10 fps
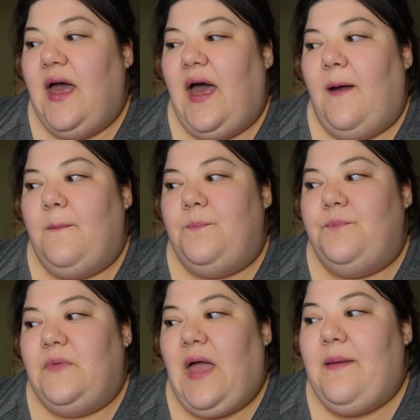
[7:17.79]

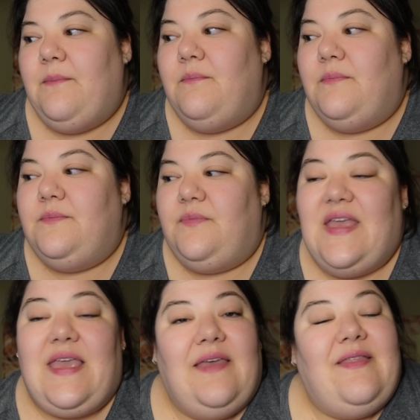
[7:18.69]
I'm
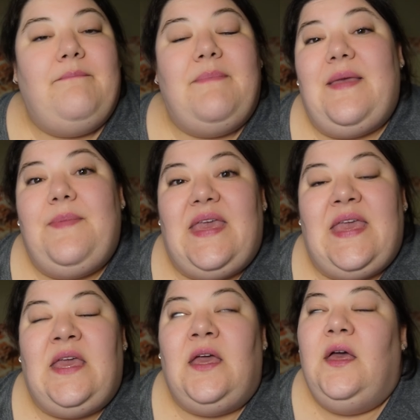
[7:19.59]
thinking that
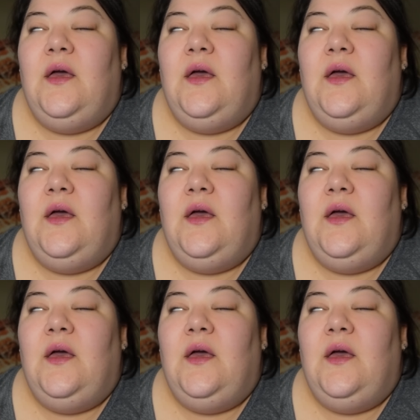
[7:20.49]
maybe